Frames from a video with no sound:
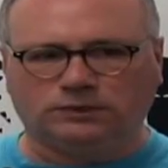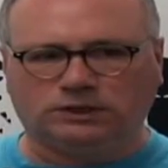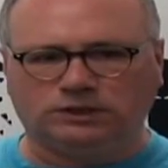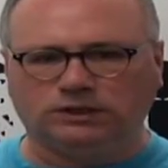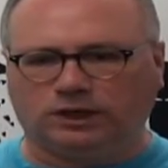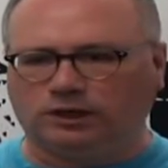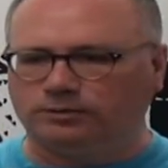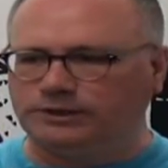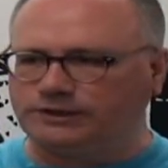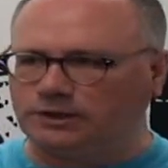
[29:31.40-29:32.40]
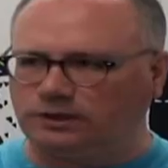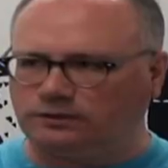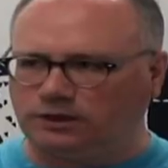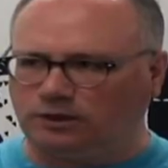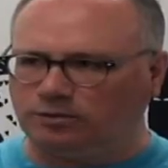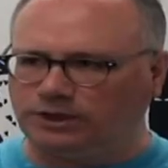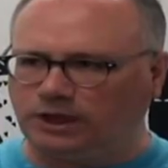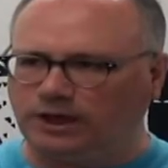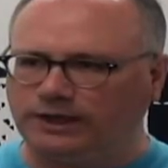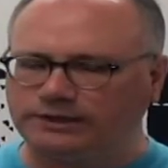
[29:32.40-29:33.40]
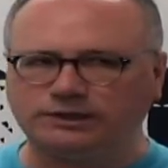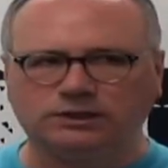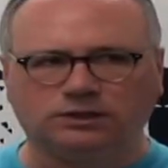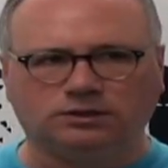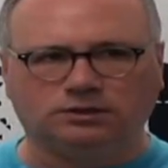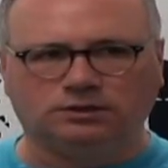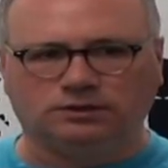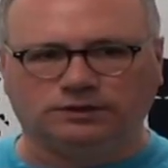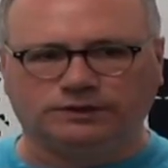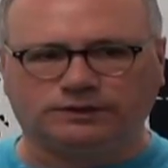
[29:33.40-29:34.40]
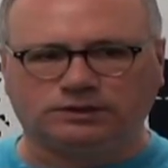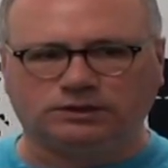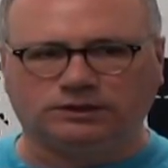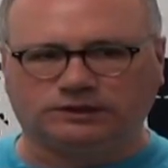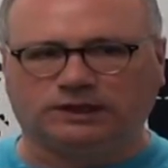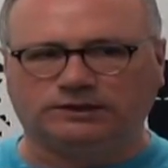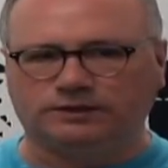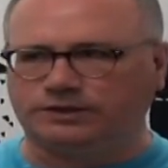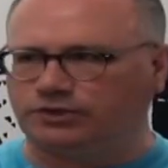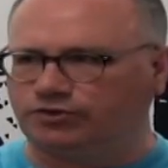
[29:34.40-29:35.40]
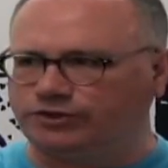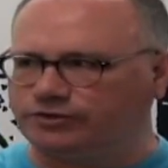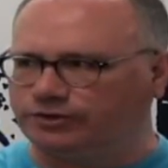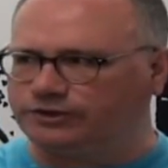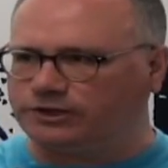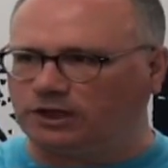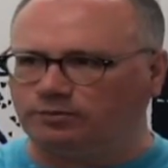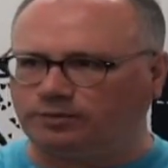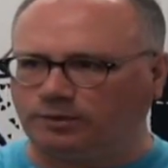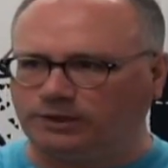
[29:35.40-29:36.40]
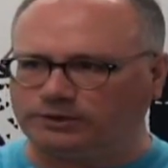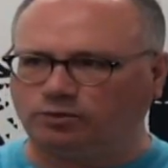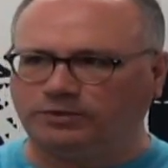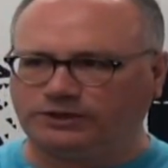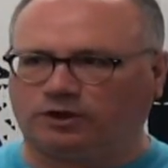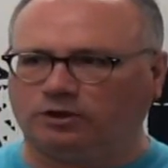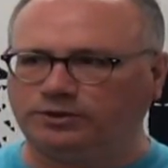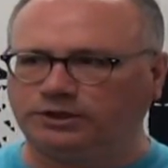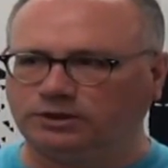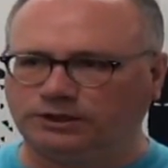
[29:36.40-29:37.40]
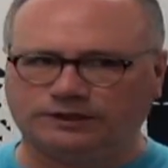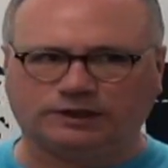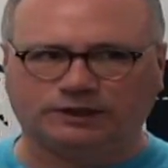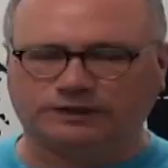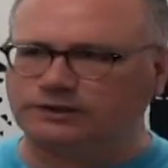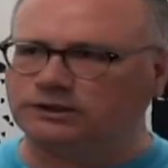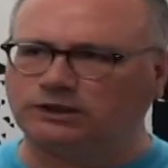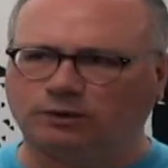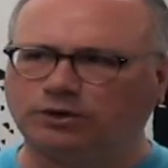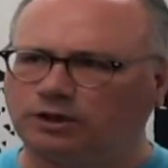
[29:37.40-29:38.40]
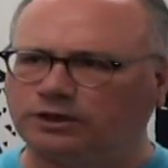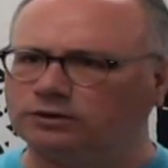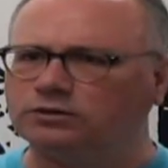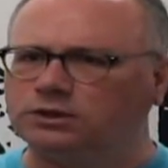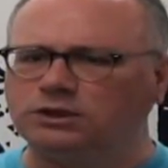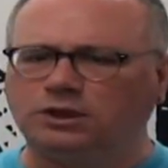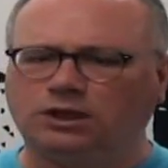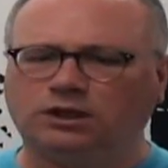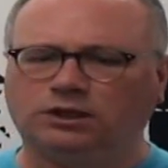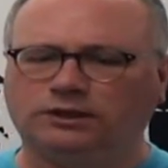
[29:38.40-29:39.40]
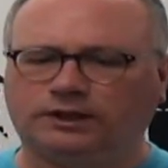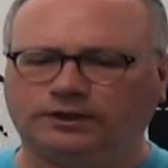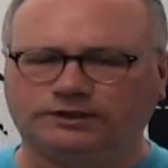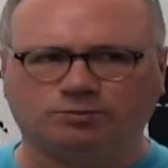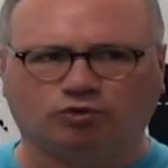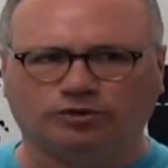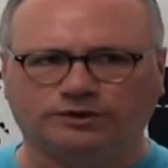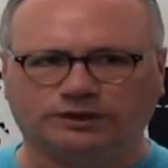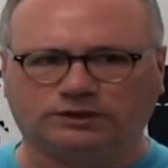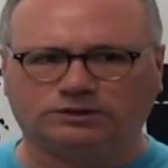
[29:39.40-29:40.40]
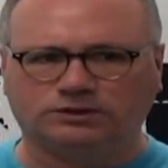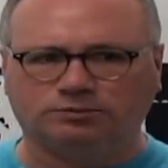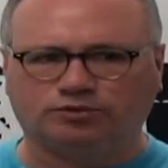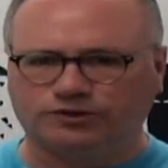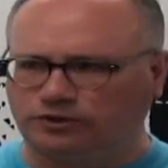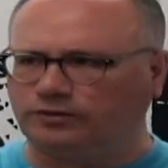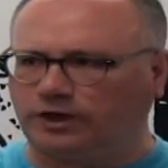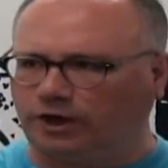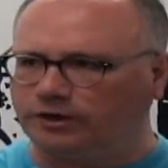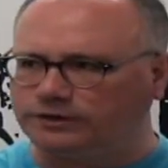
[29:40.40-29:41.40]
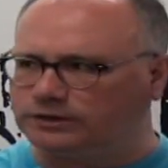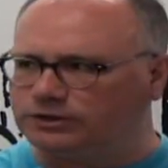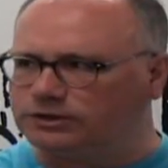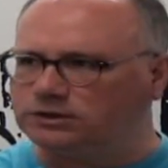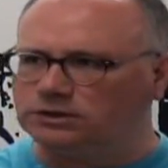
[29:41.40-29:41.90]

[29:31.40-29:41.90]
key elements that Albany has is its 19th century streetscape. I mean, that's what makes Albany an exciting city, I would argue, and I think it's important to preserve our heritage